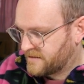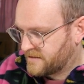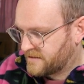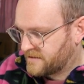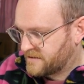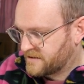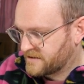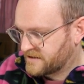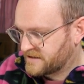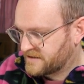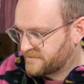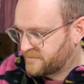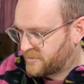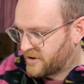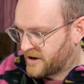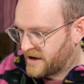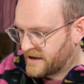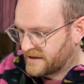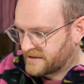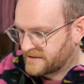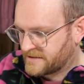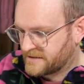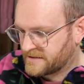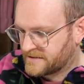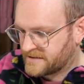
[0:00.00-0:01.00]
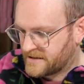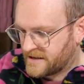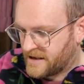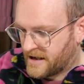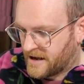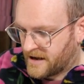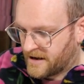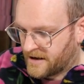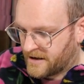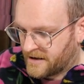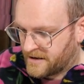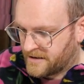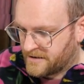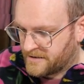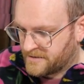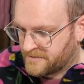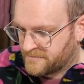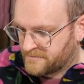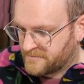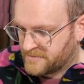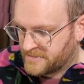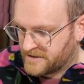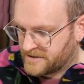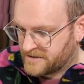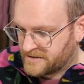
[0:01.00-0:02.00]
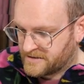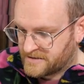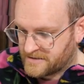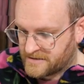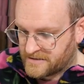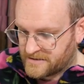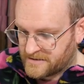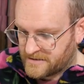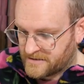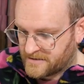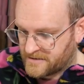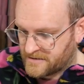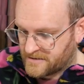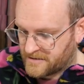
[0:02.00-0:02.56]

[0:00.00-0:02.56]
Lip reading: the spikes as the arms.